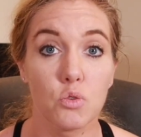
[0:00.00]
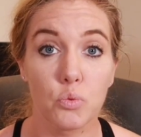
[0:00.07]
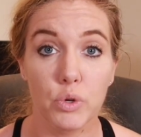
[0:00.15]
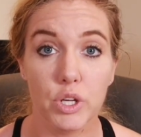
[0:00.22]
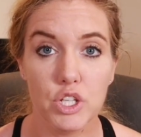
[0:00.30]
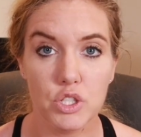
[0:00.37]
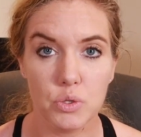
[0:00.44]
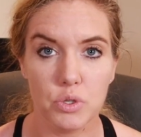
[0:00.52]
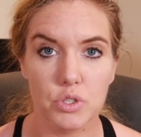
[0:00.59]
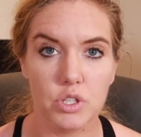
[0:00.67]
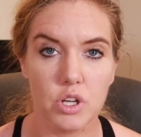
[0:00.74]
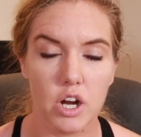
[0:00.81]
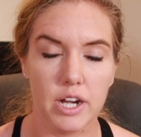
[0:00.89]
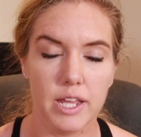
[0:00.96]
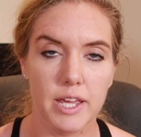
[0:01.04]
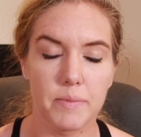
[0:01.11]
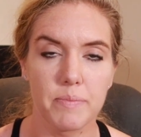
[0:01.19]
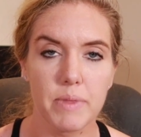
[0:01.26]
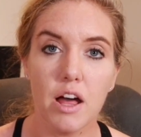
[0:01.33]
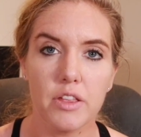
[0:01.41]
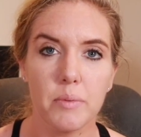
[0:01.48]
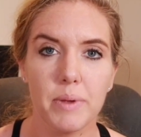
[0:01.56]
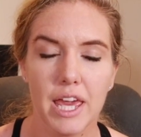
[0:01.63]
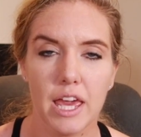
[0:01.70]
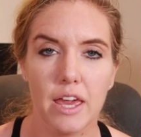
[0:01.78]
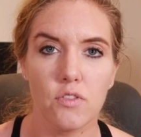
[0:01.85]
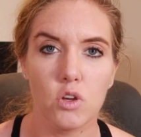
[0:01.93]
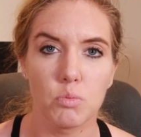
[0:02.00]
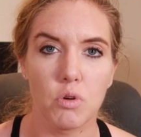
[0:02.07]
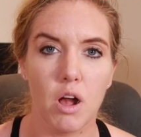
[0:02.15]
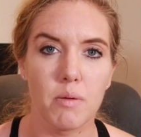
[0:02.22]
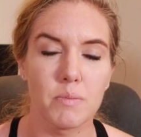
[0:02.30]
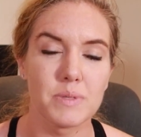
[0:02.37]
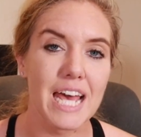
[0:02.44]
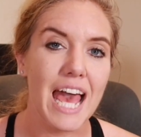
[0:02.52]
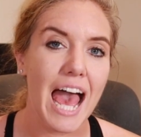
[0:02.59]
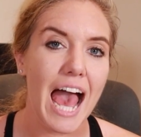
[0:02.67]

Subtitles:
resource guarding, other behavioral problems